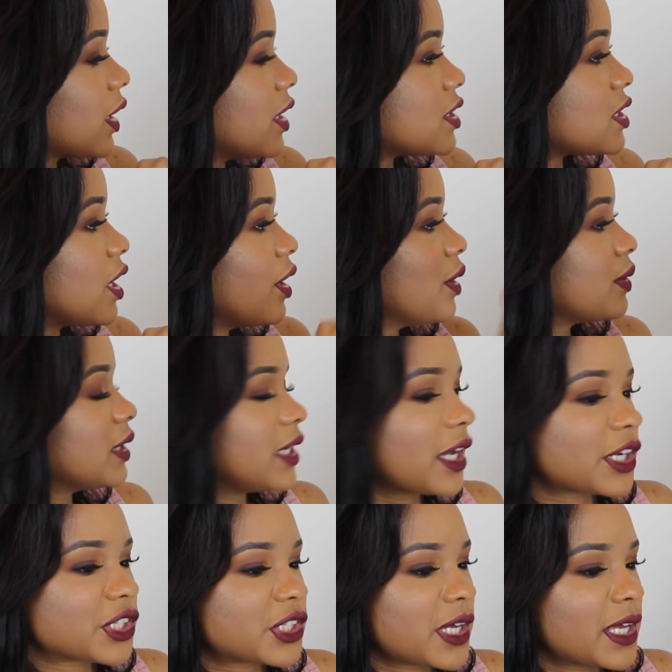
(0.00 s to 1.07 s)
So the
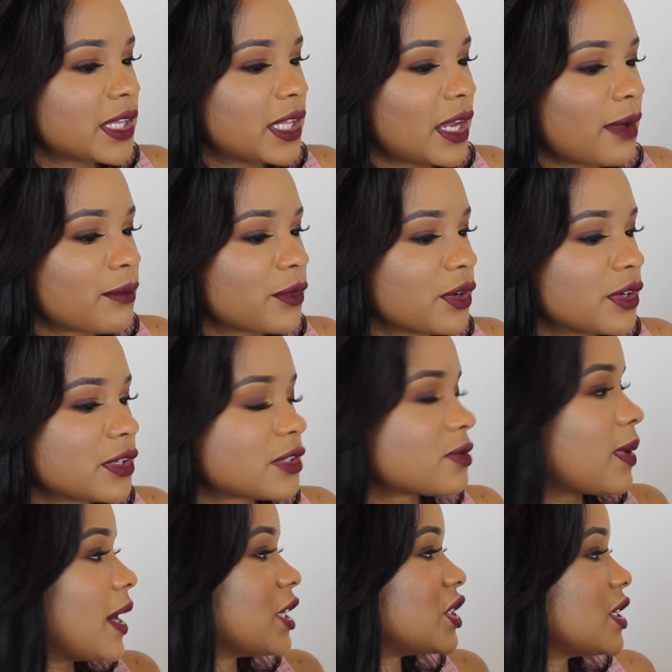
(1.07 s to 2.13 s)
next shade that I'm going to
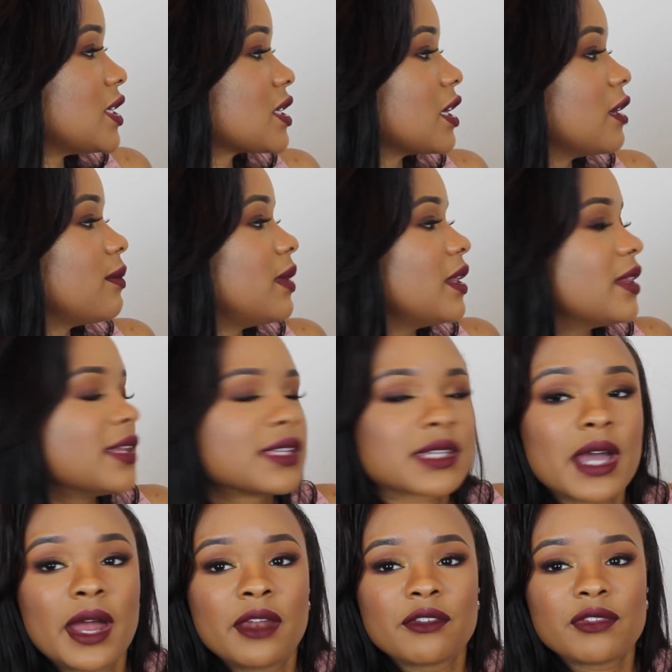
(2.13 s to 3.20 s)
swatch is going to be this
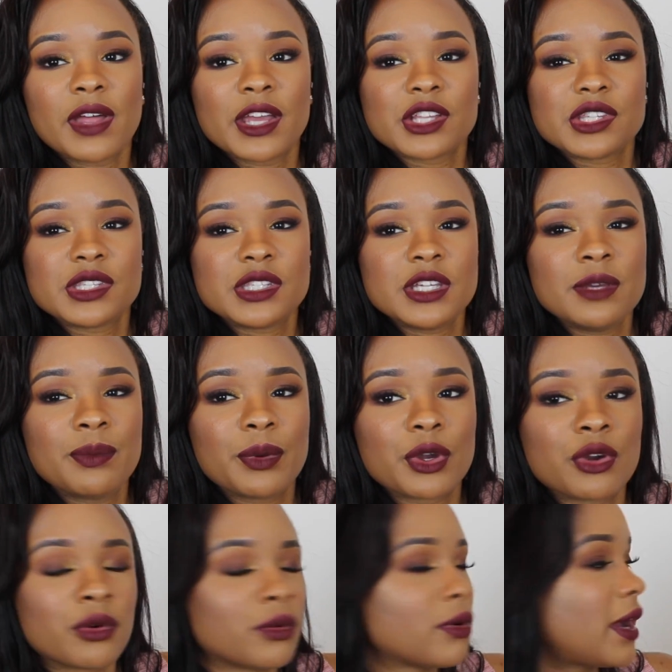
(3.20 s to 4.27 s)
kind of like deep
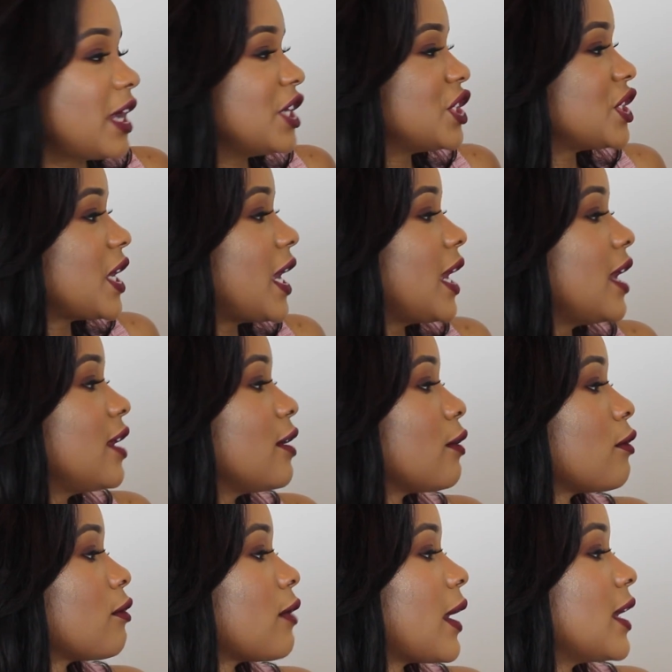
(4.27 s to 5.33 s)
gray shade
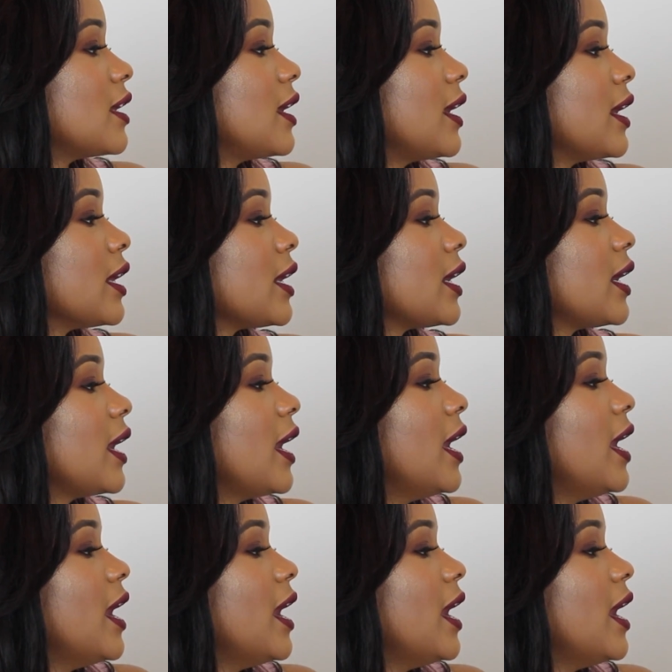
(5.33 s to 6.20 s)
right here.